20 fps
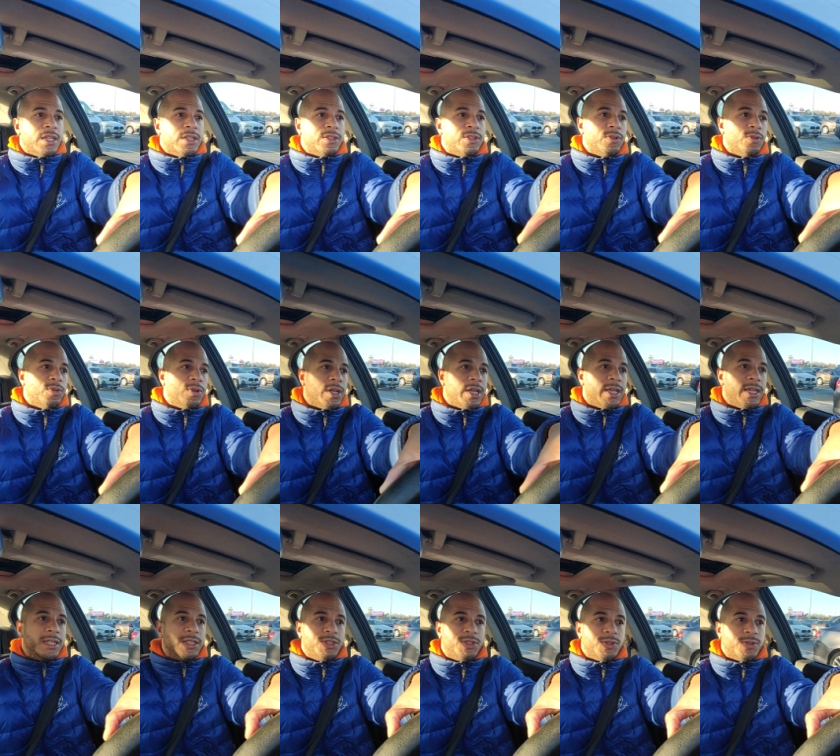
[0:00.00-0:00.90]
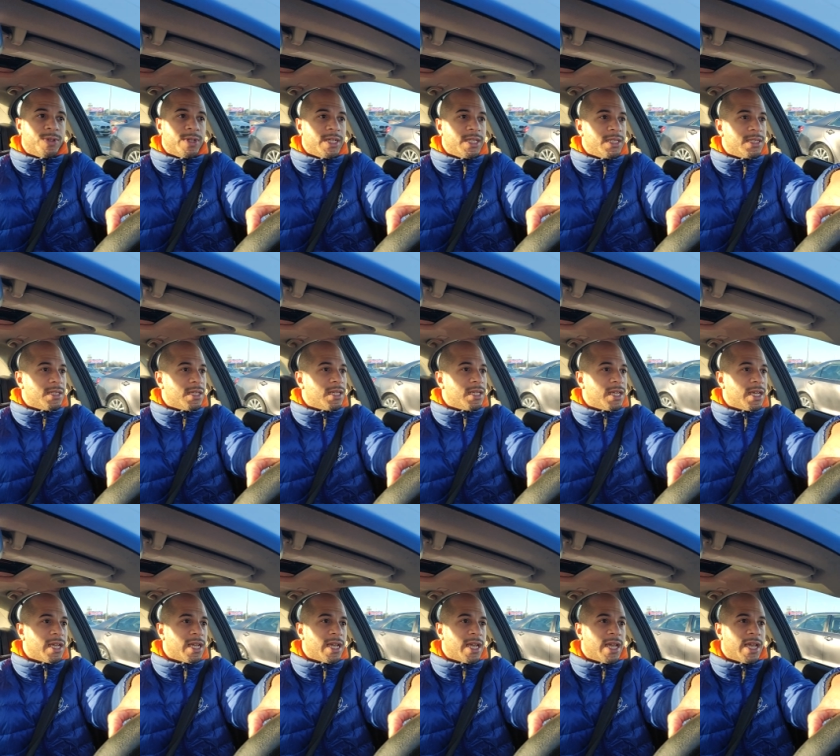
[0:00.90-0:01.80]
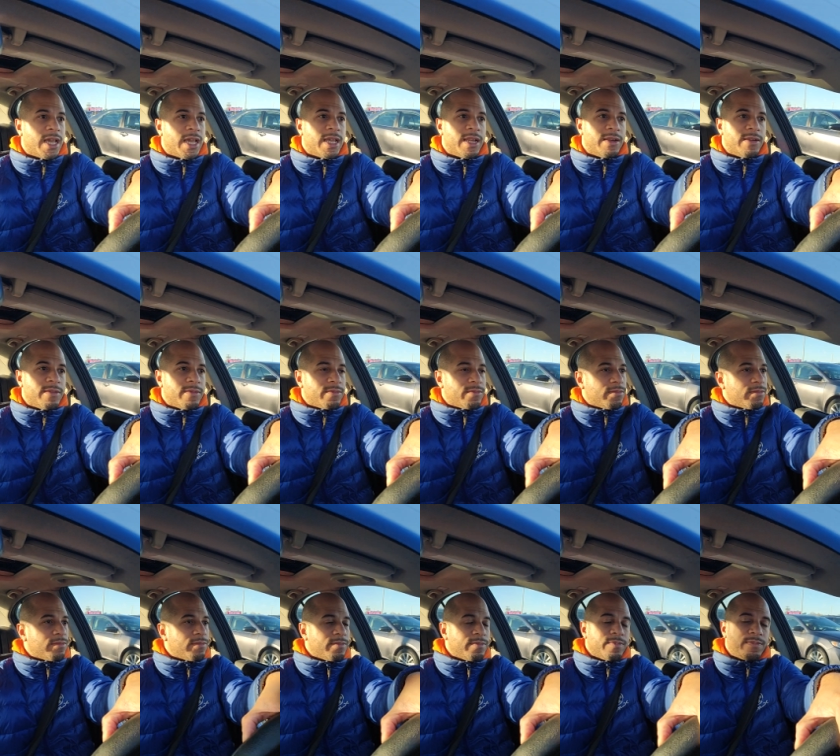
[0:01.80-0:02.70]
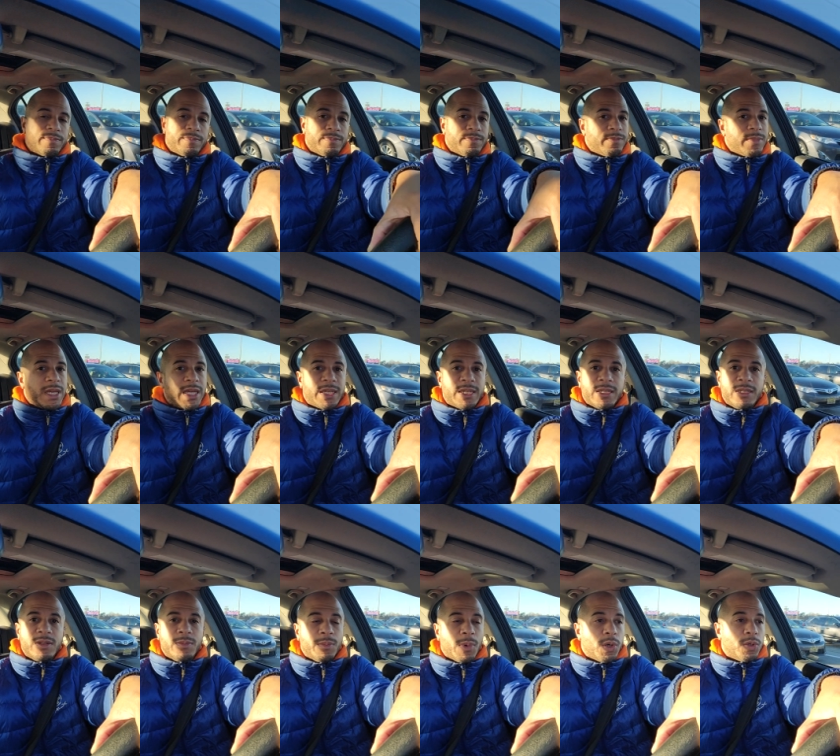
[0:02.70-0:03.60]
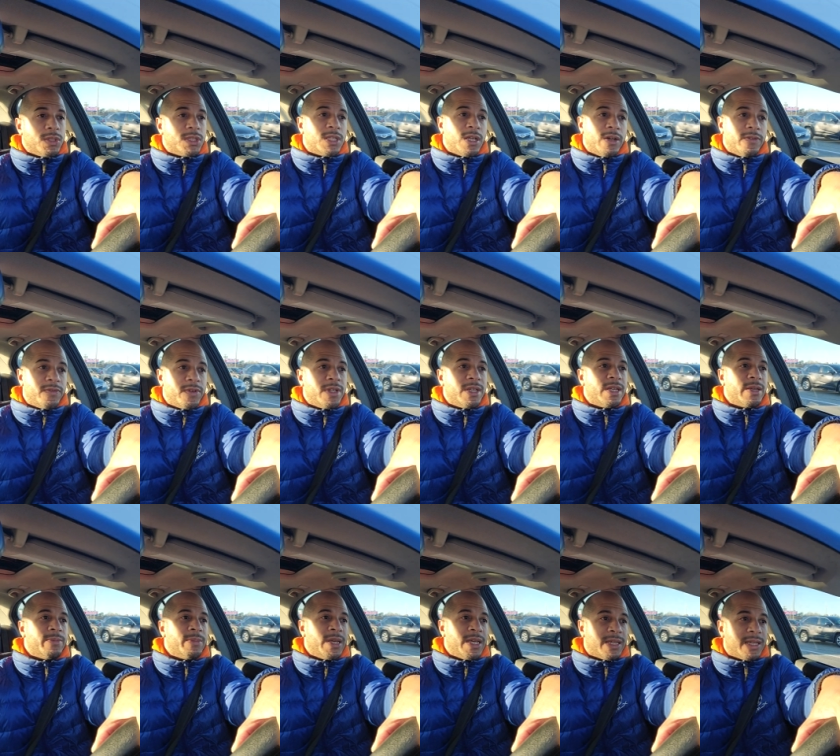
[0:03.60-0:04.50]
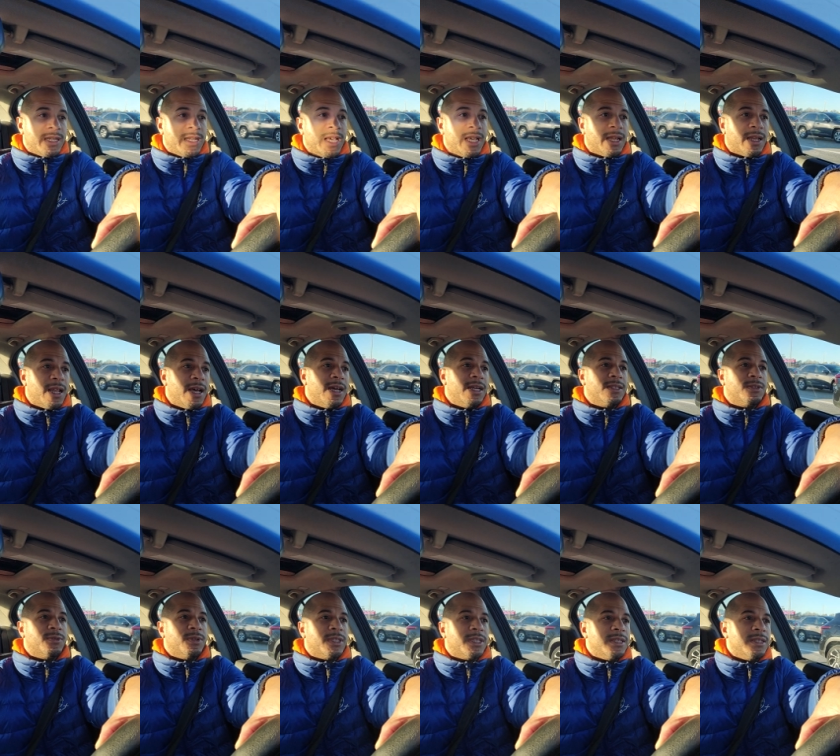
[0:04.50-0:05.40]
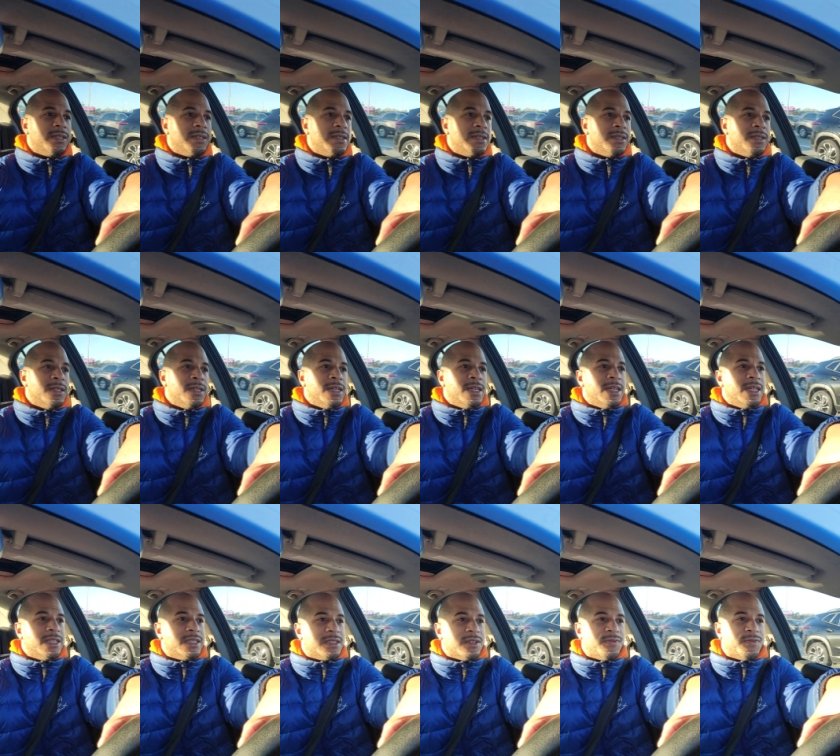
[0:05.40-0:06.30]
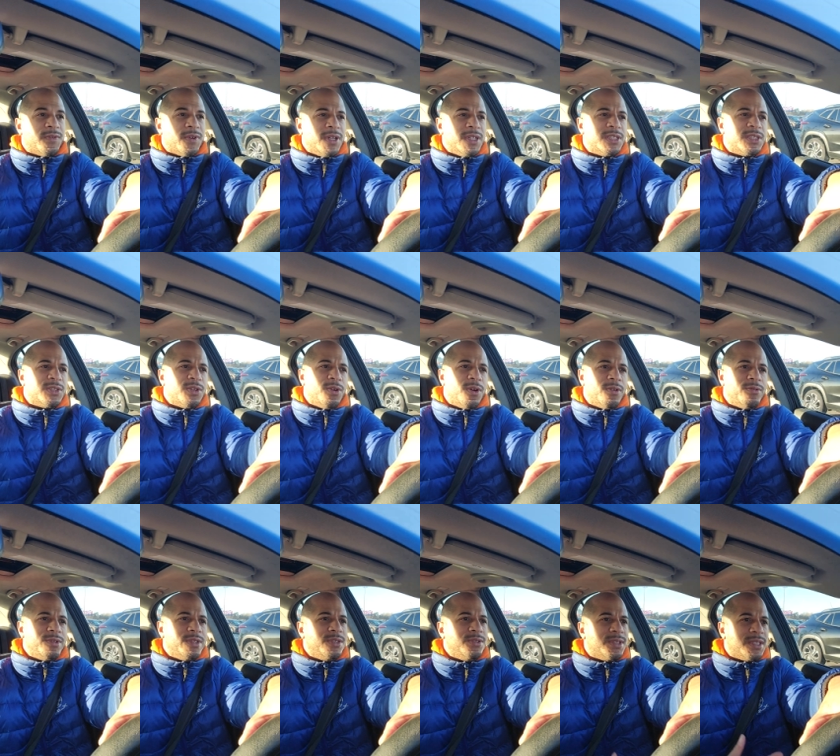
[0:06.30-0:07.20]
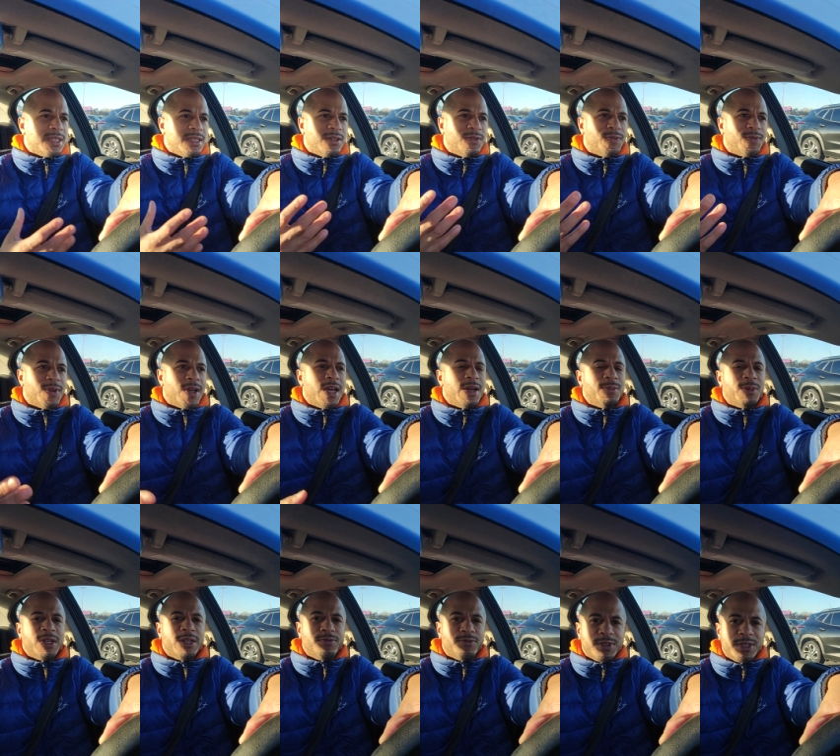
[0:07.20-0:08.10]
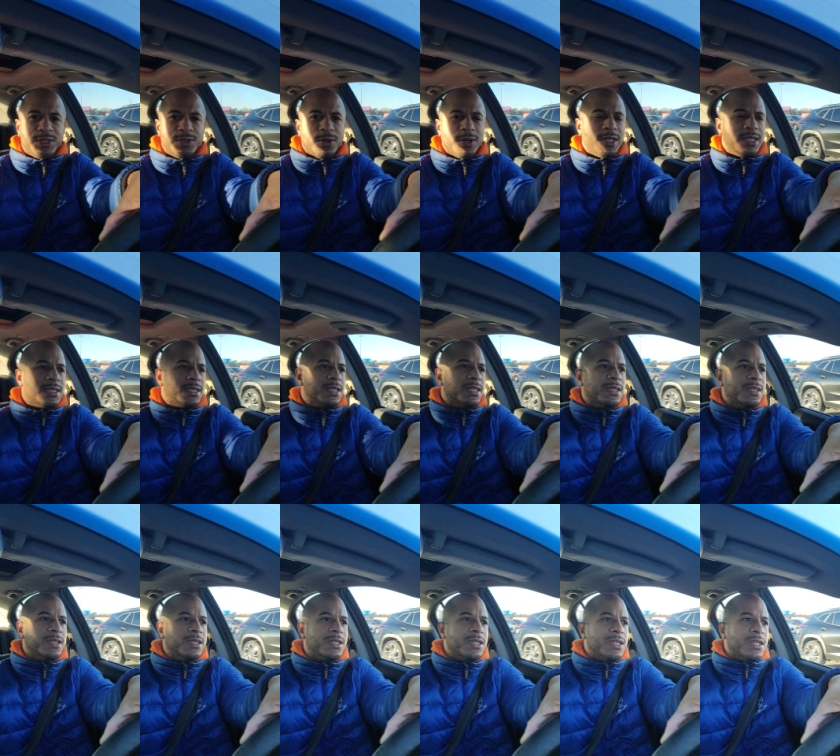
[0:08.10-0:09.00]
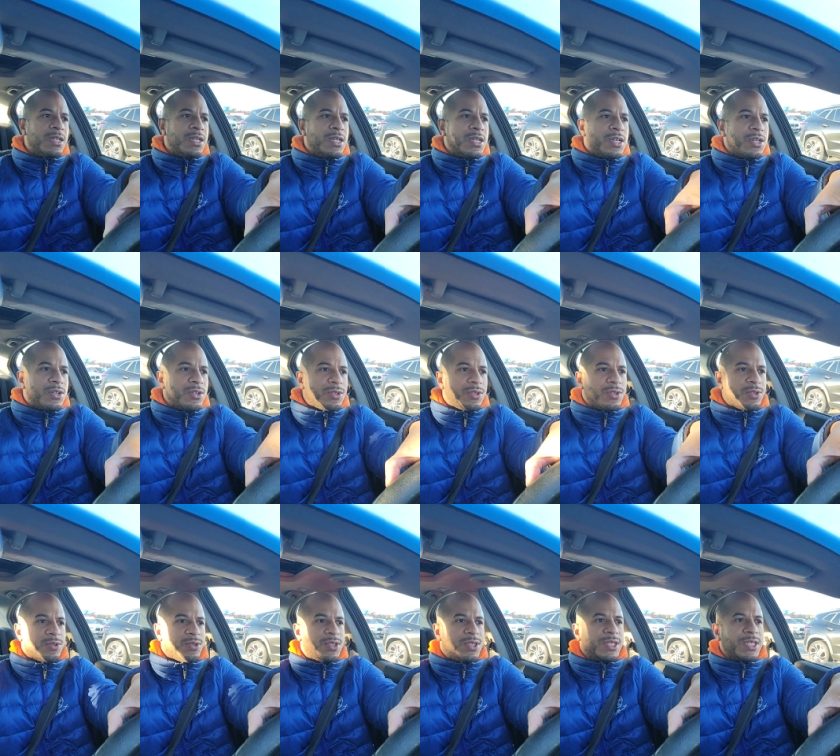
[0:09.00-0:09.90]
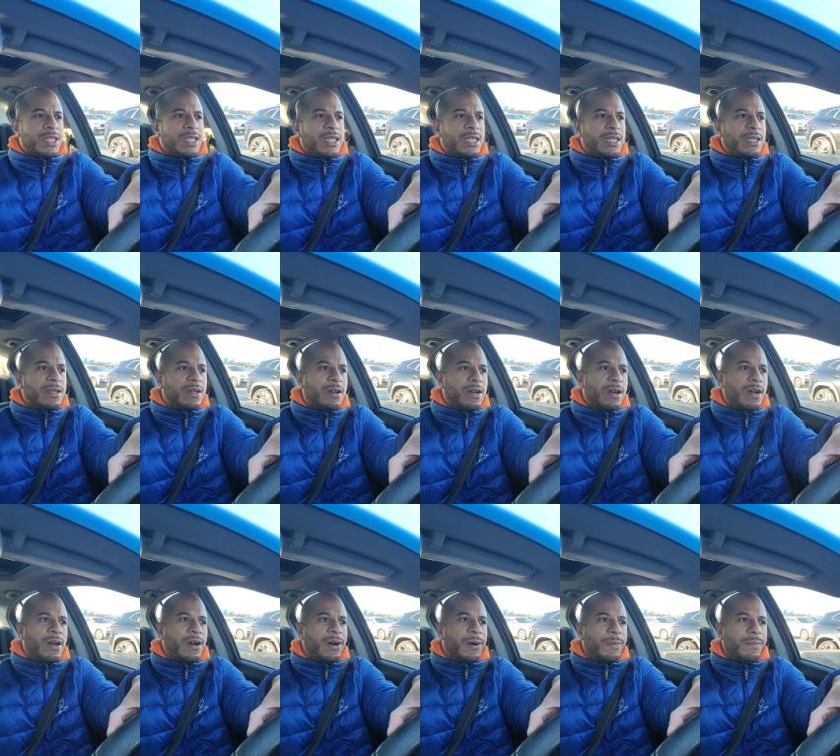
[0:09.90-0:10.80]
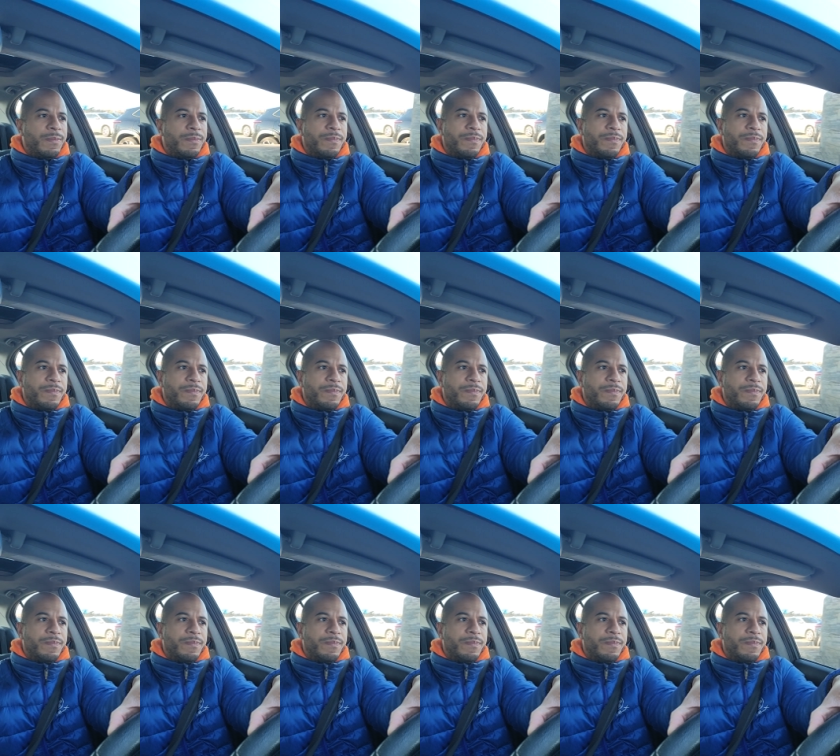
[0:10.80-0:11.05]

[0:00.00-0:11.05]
due to injuries and making the most of it and making headlines with it. It's a fun story. You see the family rejoicing. You see um,